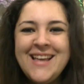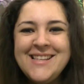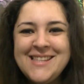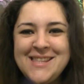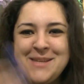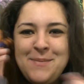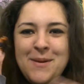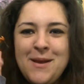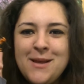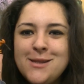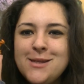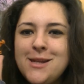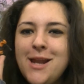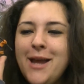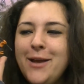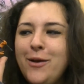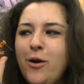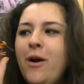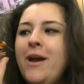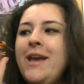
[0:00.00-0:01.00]
the person
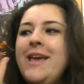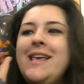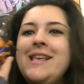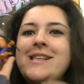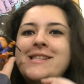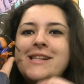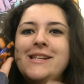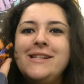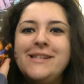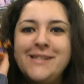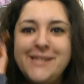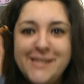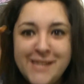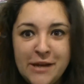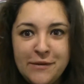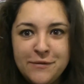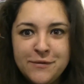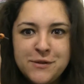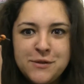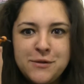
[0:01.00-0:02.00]
I got is
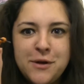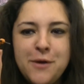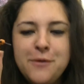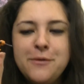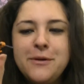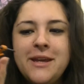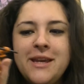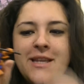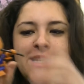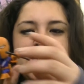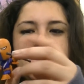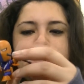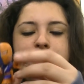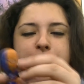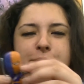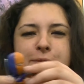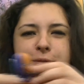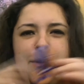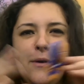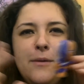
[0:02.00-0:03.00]
Deathstroke. He's
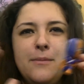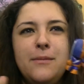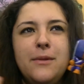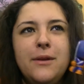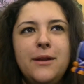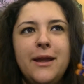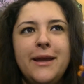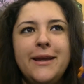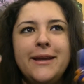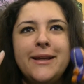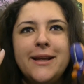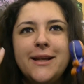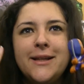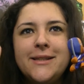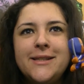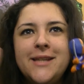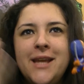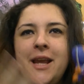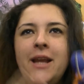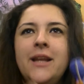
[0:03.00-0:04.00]
from like
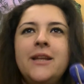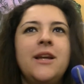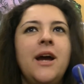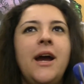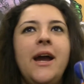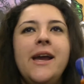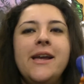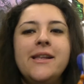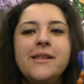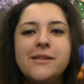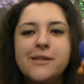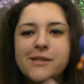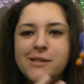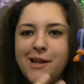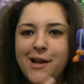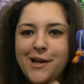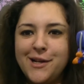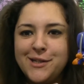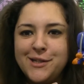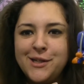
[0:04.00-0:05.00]
Teen Titans
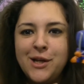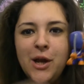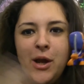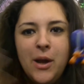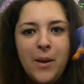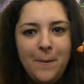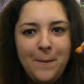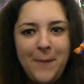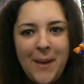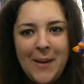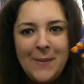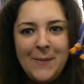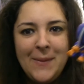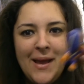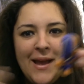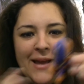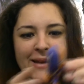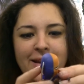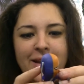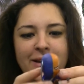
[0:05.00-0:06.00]
slash
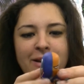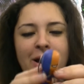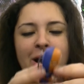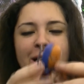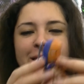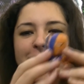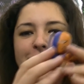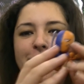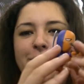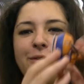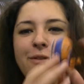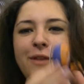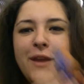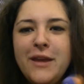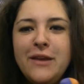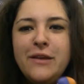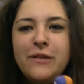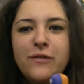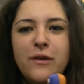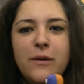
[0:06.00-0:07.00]
Batman. I kind of
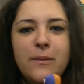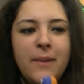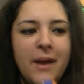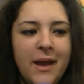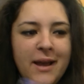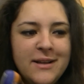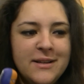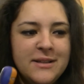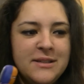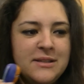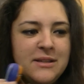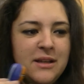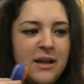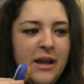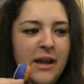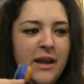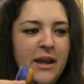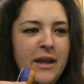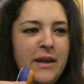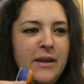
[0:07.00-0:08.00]
think of him as
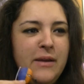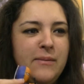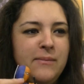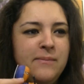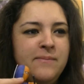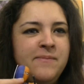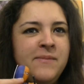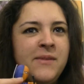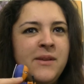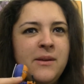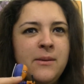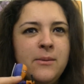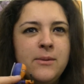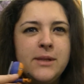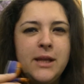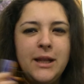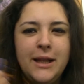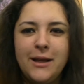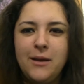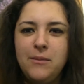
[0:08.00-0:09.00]
a,
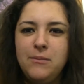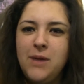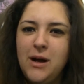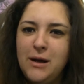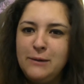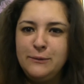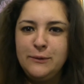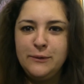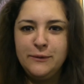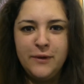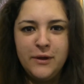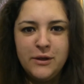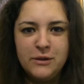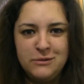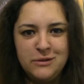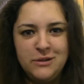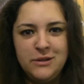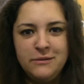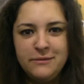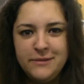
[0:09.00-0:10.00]
was it like a Marvel
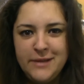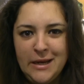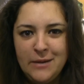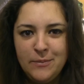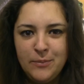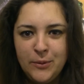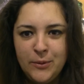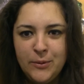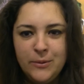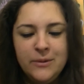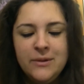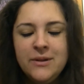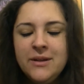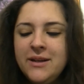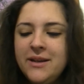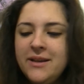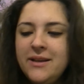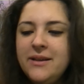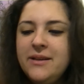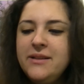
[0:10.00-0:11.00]
version of Deadpool?
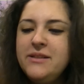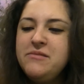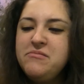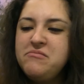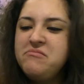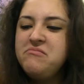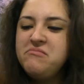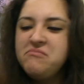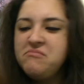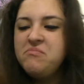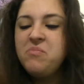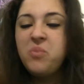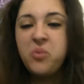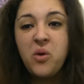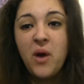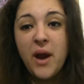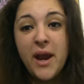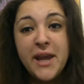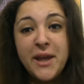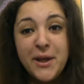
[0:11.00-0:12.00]

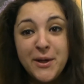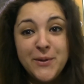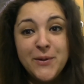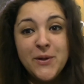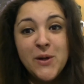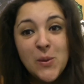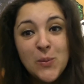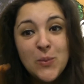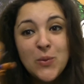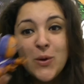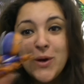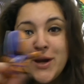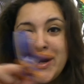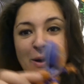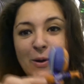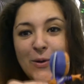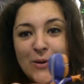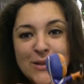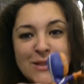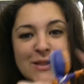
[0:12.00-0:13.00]
Pretty cool,
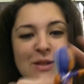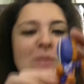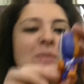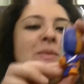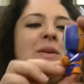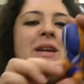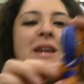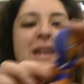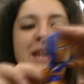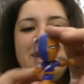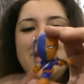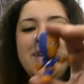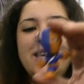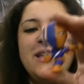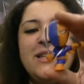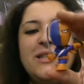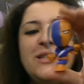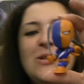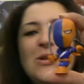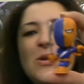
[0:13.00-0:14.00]
pretty awesome.
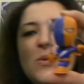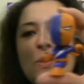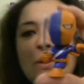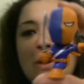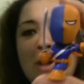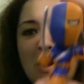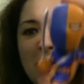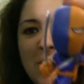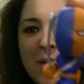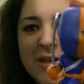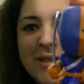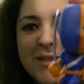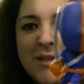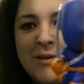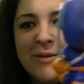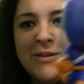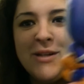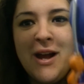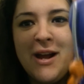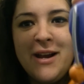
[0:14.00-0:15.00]
He's super cute, he's
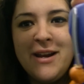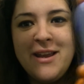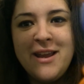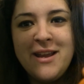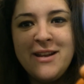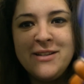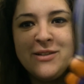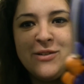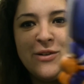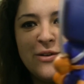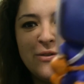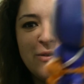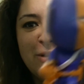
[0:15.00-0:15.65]
so tiny, and he's got a